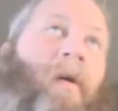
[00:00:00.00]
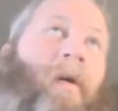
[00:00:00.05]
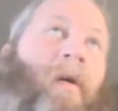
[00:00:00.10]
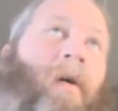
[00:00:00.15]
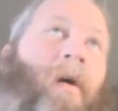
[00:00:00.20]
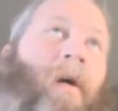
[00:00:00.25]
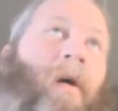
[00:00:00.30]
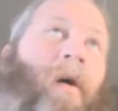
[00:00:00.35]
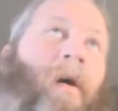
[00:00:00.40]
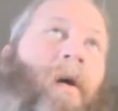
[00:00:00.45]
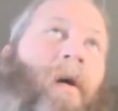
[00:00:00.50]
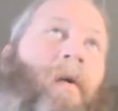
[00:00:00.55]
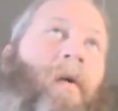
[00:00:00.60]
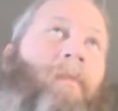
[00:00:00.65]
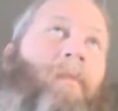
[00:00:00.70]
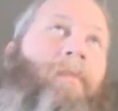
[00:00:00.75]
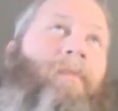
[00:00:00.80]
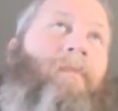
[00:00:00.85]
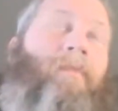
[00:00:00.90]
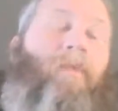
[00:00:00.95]

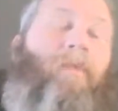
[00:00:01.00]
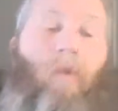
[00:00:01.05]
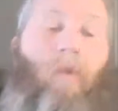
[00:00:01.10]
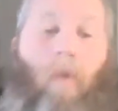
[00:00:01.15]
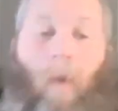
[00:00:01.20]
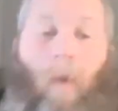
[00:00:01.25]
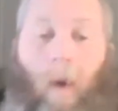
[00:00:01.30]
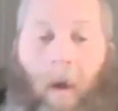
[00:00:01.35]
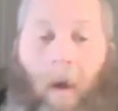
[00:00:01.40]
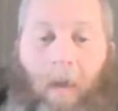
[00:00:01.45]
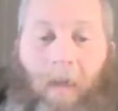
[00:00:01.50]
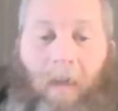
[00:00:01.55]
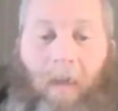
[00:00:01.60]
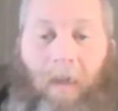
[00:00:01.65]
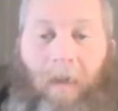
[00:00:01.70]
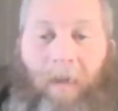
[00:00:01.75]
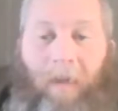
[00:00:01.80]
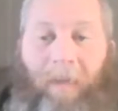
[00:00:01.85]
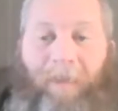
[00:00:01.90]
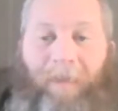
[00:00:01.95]

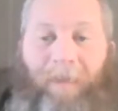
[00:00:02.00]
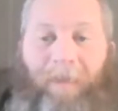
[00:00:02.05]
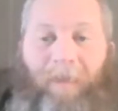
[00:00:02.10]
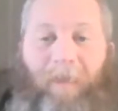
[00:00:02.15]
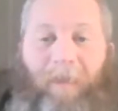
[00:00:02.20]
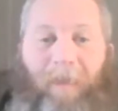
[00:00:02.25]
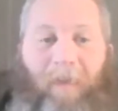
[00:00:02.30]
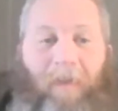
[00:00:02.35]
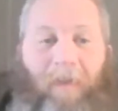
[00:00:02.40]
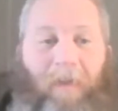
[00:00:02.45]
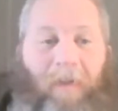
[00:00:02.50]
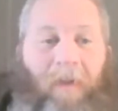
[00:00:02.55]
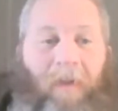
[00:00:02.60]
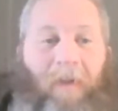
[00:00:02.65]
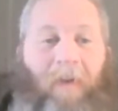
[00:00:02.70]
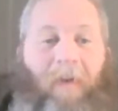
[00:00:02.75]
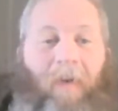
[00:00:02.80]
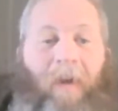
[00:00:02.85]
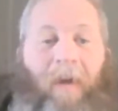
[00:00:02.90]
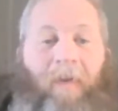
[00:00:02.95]
Kwanzaa.
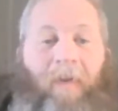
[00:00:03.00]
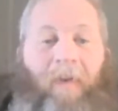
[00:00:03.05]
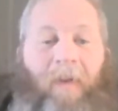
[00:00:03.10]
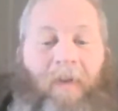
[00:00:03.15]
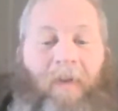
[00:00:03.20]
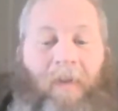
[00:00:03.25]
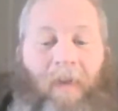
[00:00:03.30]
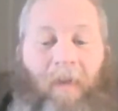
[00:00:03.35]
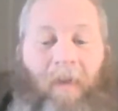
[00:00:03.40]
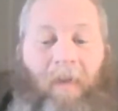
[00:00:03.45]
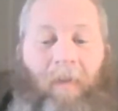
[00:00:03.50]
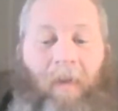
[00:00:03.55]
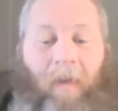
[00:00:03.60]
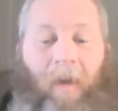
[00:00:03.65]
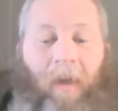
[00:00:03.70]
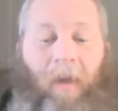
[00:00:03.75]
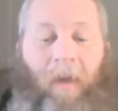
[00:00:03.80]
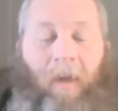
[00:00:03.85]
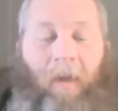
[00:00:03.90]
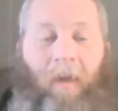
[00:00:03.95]
Look, whatever you
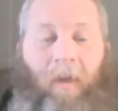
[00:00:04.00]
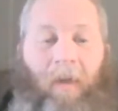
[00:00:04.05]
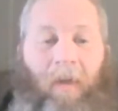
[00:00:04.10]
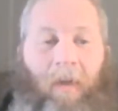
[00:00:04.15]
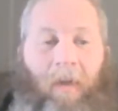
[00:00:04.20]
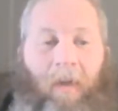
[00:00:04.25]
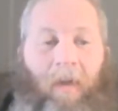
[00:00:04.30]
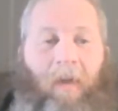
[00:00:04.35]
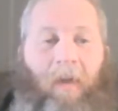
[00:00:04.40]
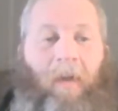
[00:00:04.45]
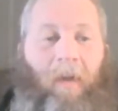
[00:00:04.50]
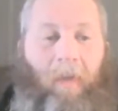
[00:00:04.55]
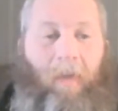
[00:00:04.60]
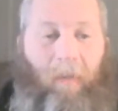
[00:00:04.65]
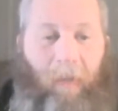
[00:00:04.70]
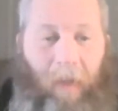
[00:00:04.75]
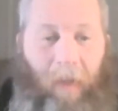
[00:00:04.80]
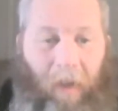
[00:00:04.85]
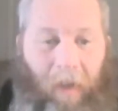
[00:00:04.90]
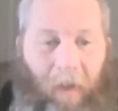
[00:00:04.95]
celebrate,
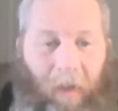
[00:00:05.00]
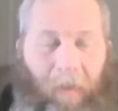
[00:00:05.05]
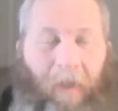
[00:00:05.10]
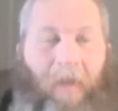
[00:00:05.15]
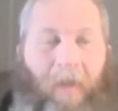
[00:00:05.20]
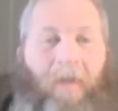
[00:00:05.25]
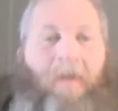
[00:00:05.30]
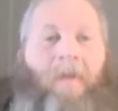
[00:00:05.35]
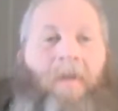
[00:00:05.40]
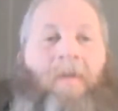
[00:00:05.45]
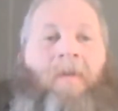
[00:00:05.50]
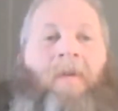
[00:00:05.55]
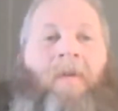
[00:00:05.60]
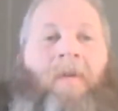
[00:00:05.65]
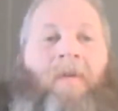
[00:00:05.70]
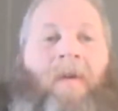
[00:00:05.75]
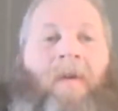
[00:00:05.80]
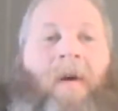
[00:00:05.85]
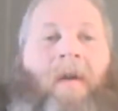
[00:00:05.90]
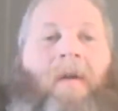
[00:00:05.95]
may God bless you on
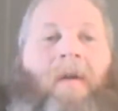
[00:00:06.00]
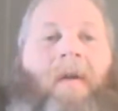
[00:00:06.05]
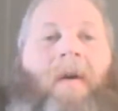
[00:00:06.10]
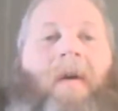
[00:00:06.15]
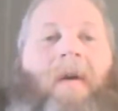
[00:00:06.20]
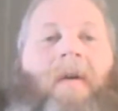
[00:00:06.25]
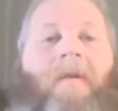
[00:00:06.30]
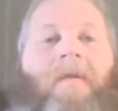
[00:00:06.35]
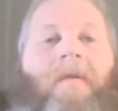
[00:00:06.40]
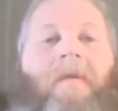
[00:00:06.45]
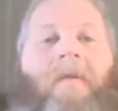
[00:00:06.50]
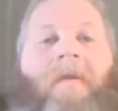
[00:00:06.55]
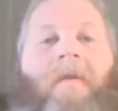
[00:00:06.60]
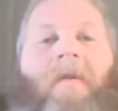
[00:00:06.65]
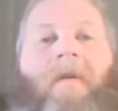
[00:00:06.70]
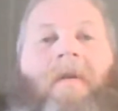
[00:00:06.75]
your holidays.